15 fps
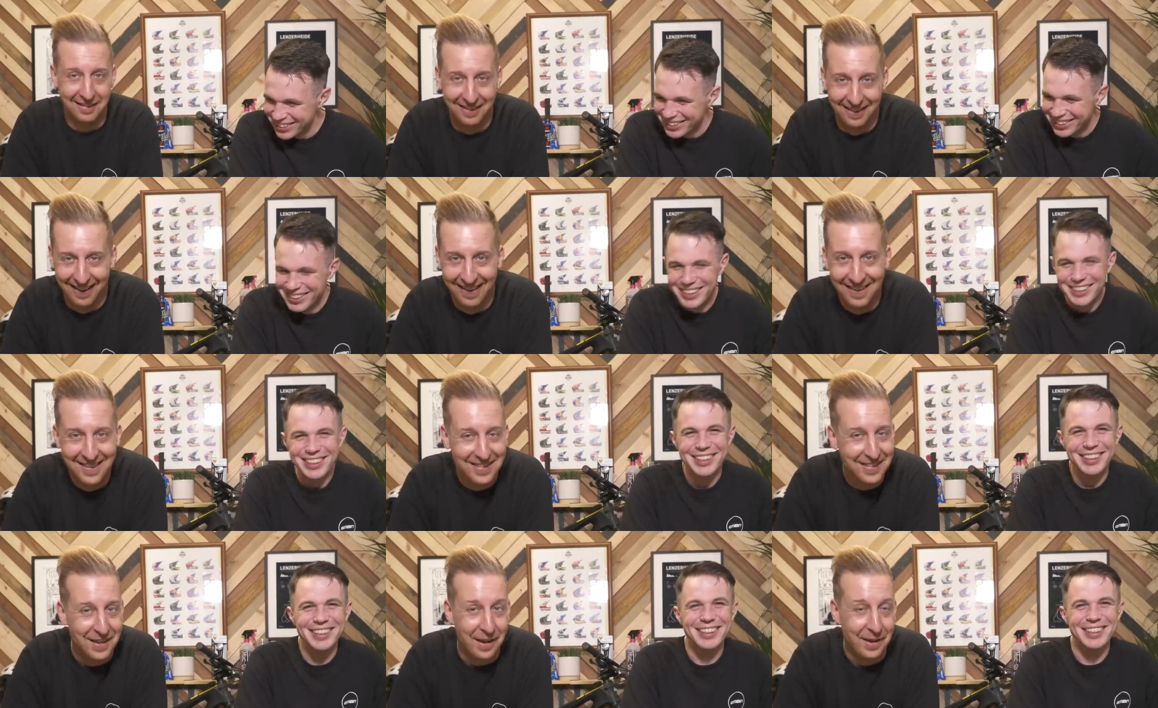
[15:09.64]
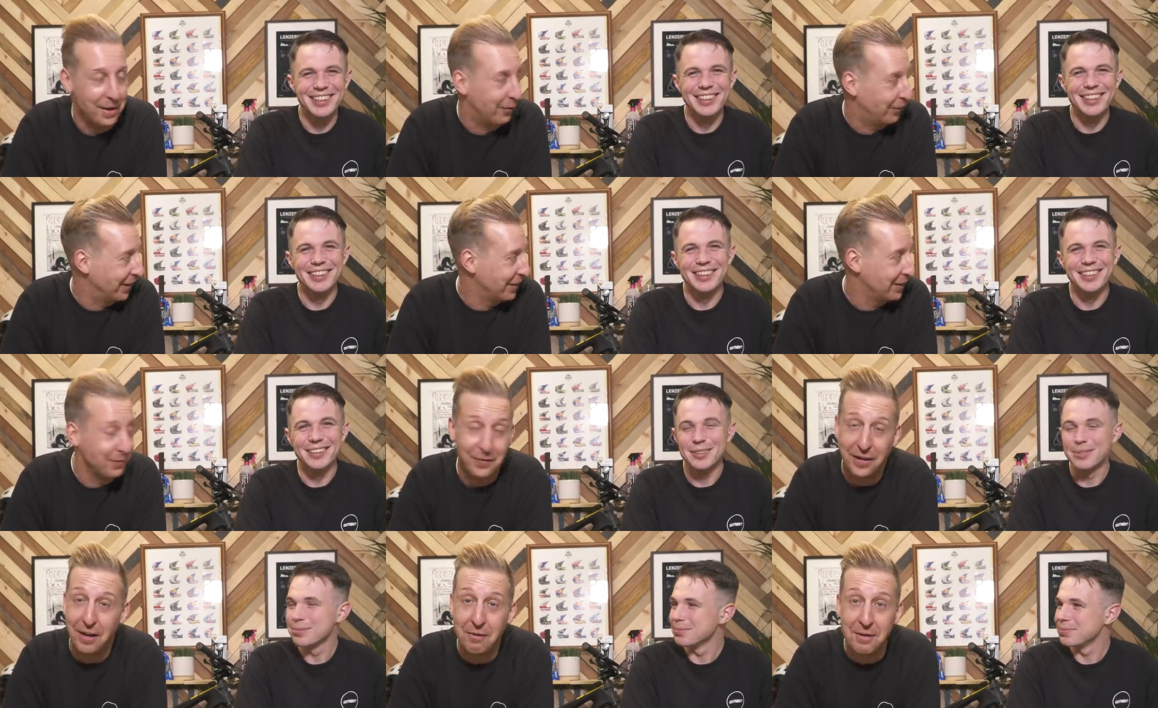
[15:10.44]
Speaker 1: uh, enough for this
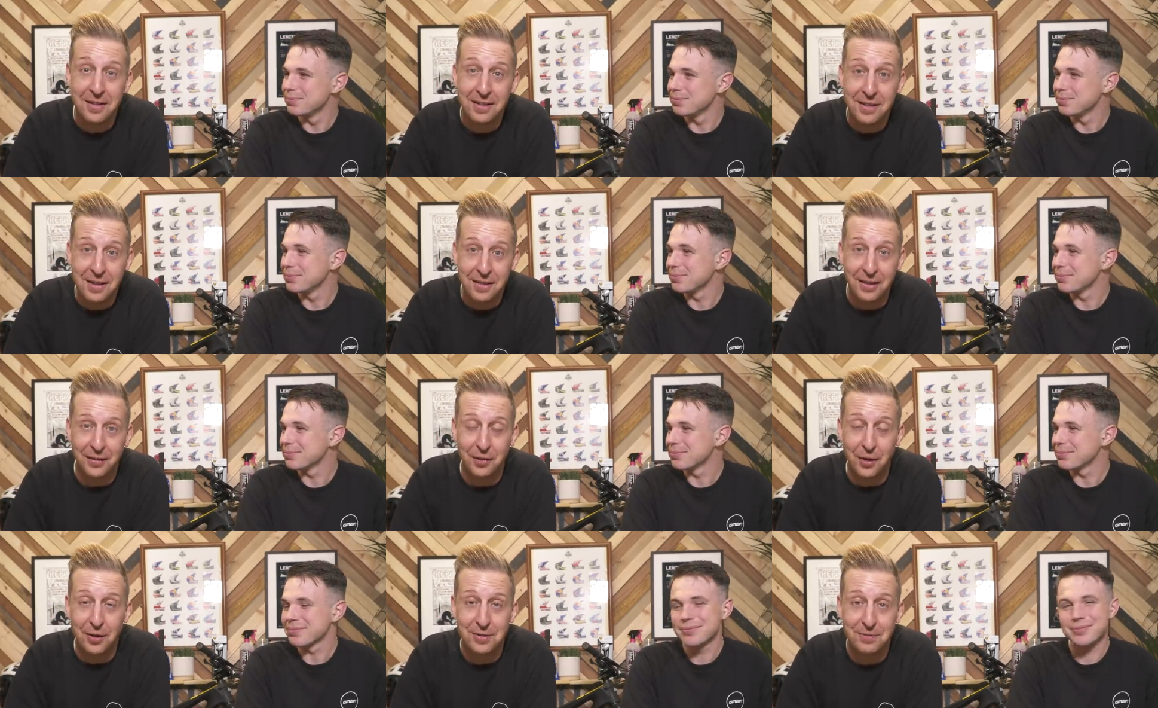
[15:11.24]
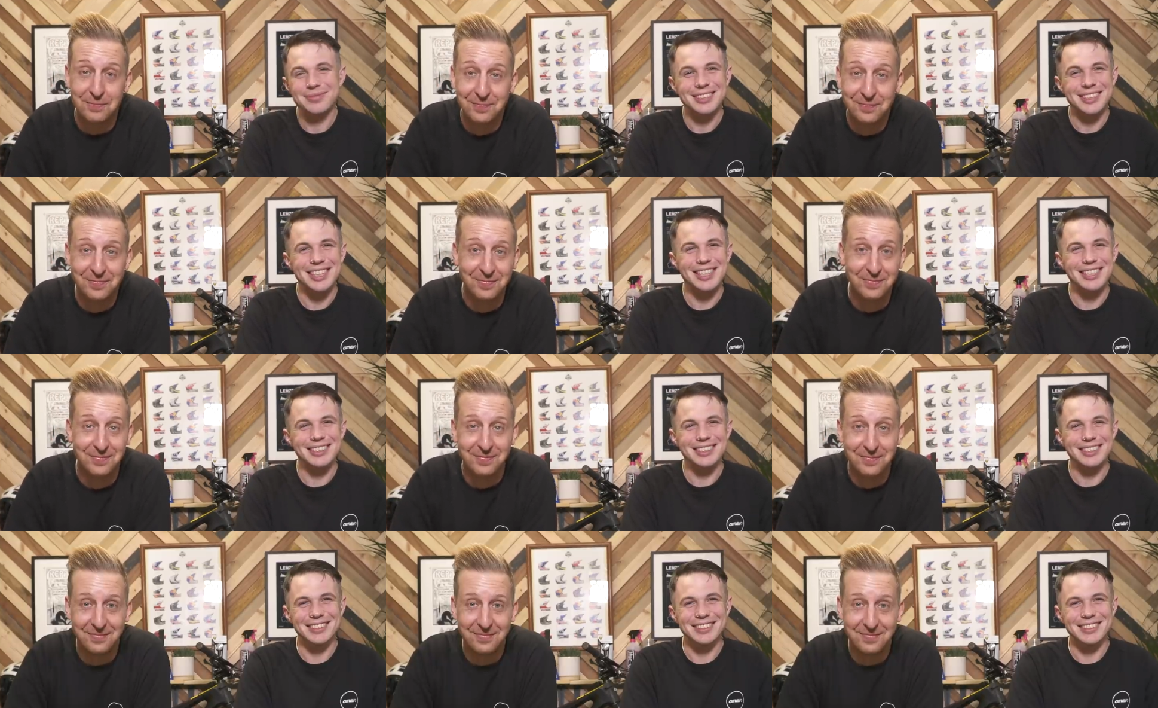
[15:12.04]
for now. Thanks, guys. Cheers.